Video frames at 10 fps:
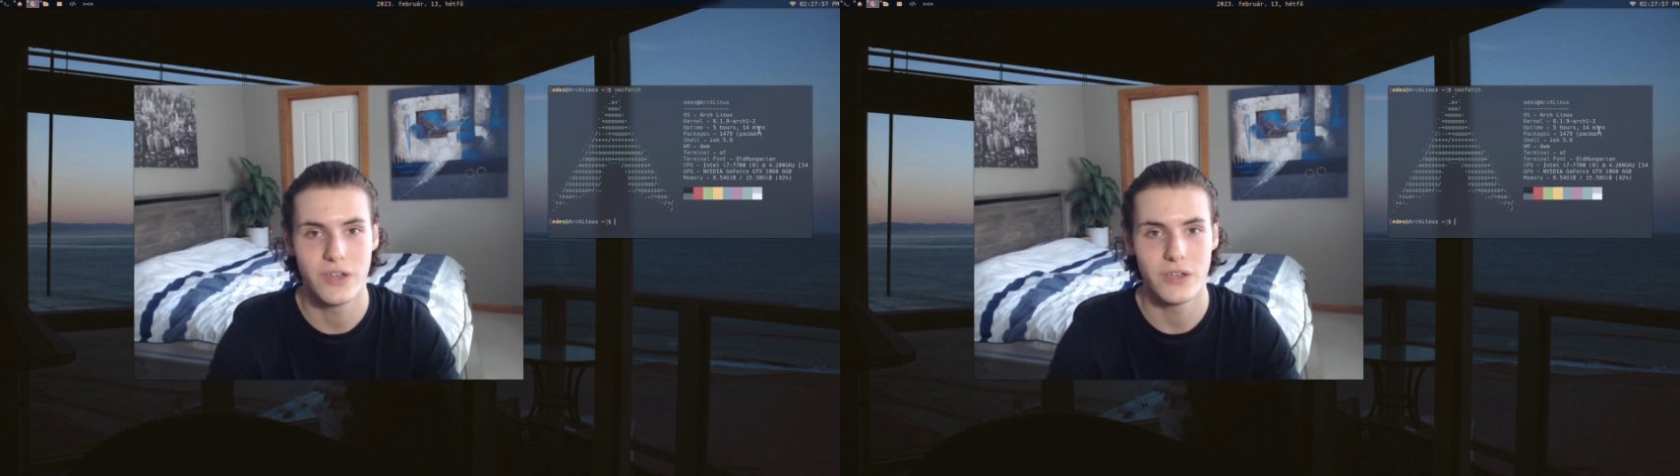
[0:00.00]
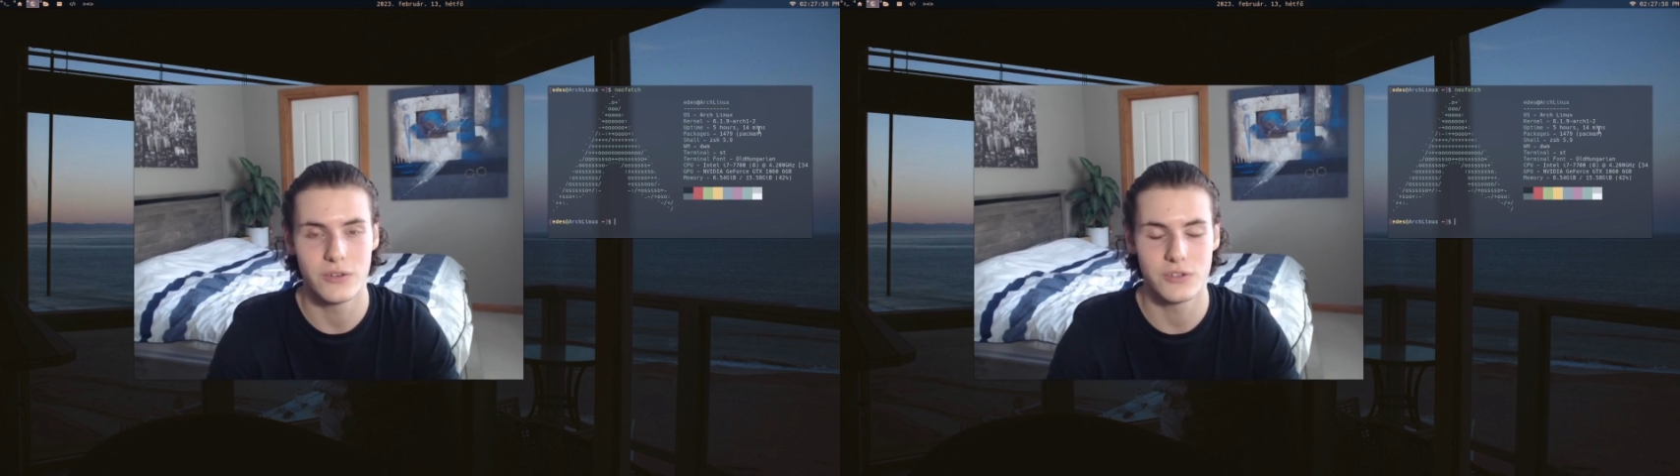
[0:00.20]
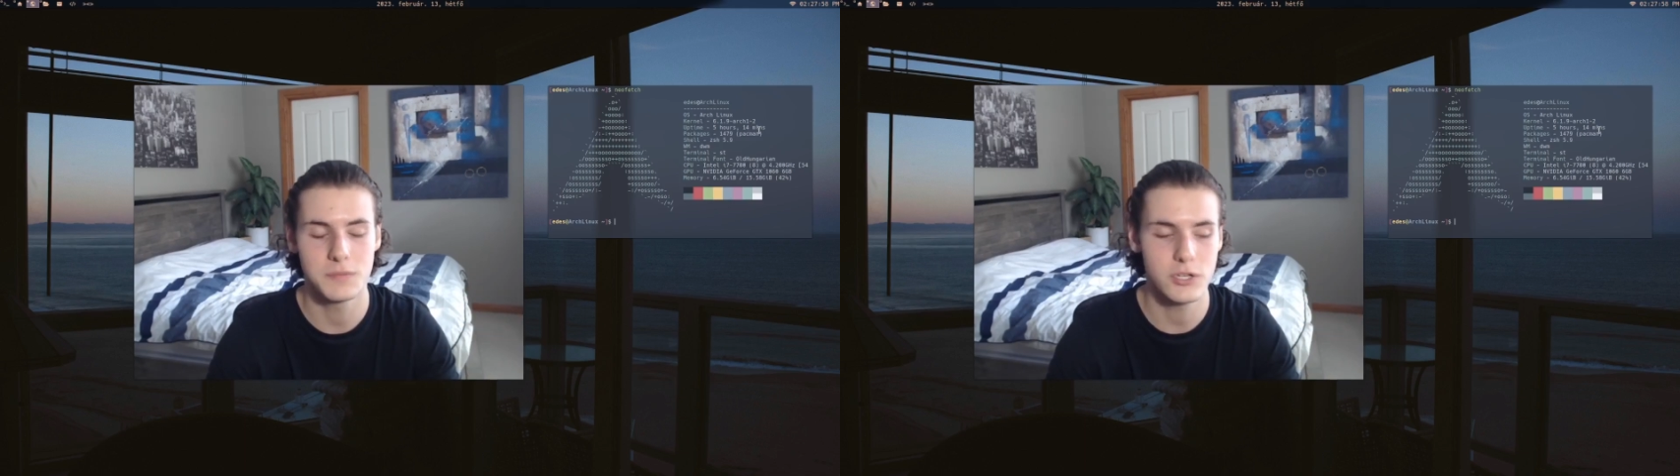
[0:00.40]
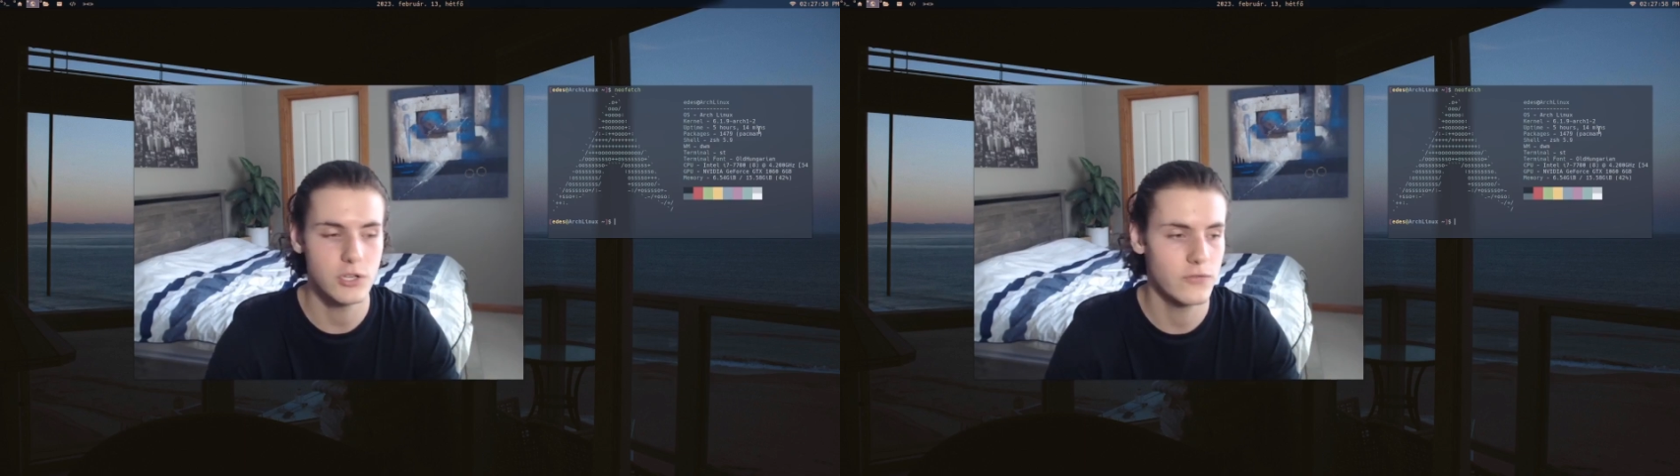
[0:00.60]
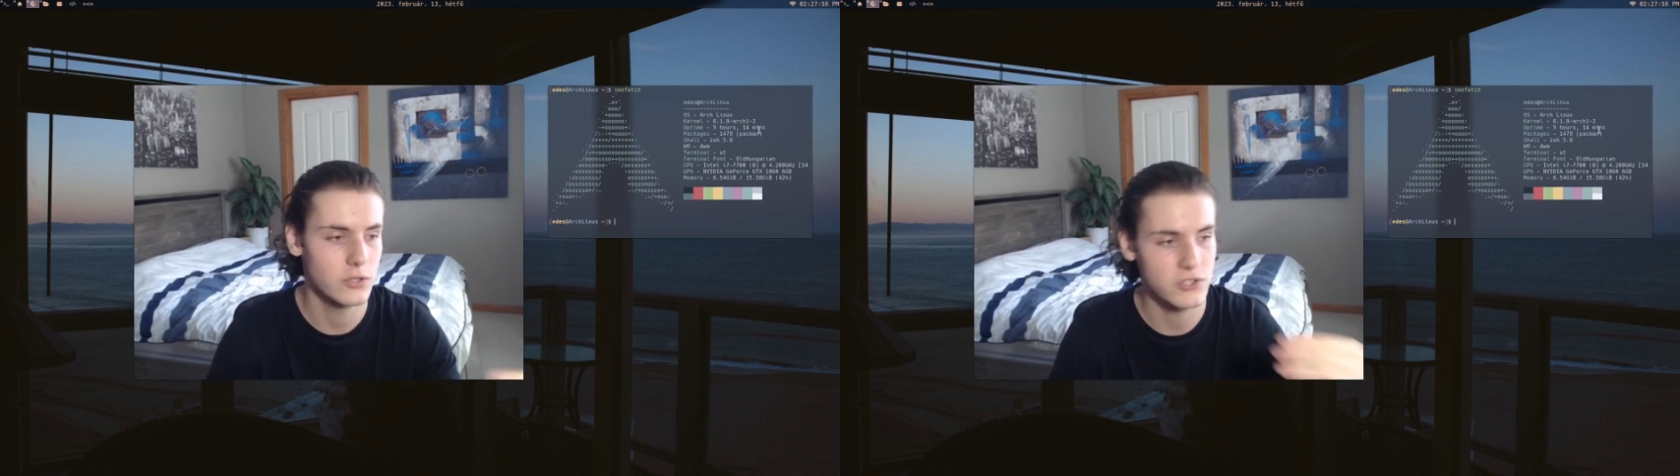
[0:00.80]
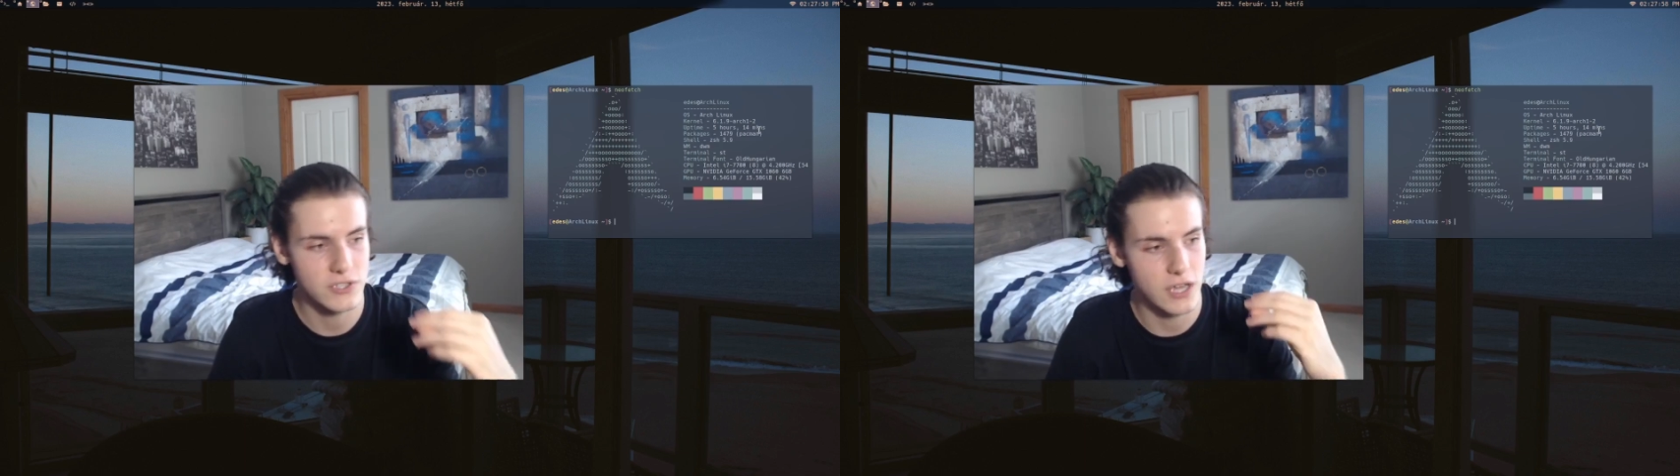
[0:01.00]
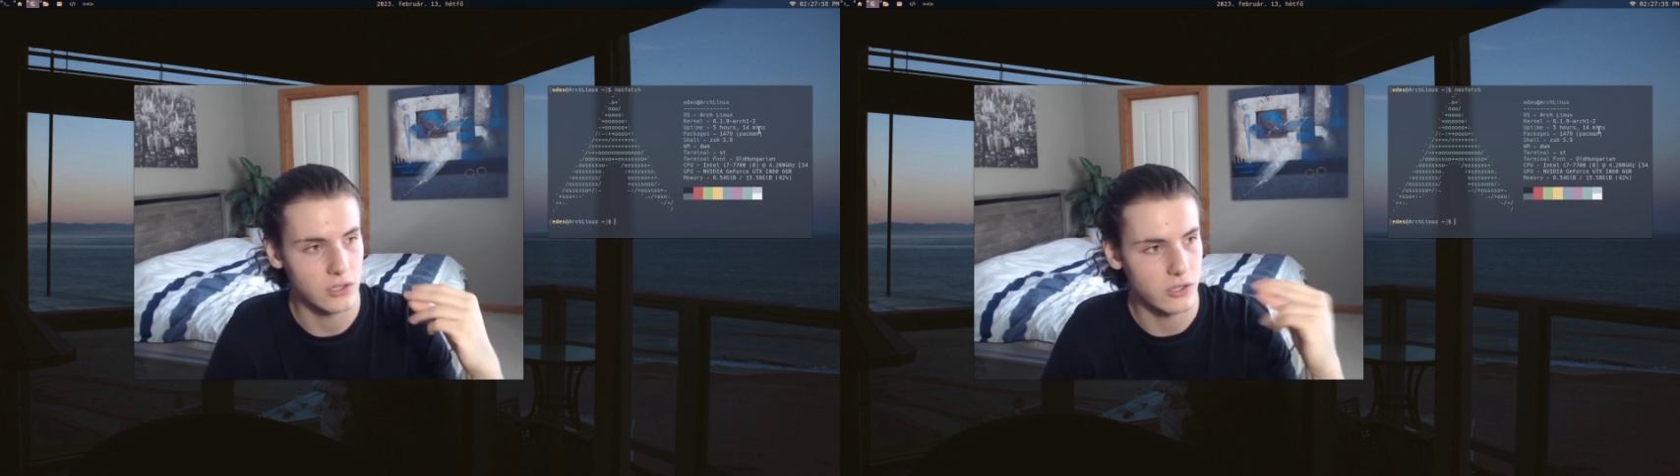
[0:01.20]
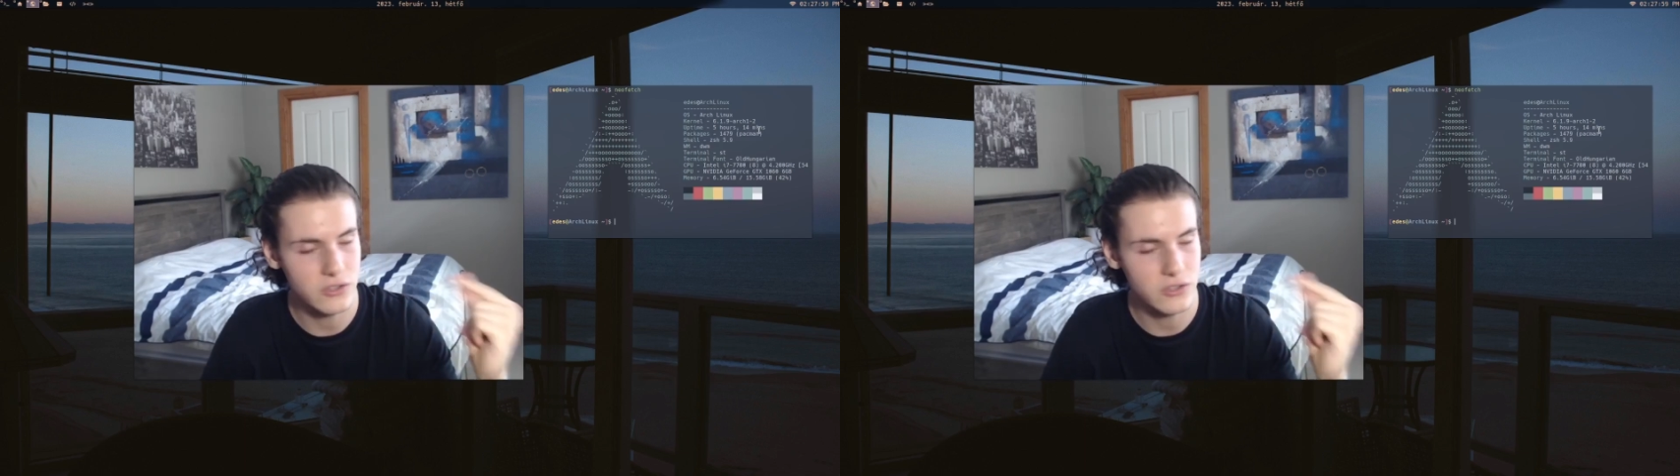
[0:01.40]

You know, especially if you're just downloading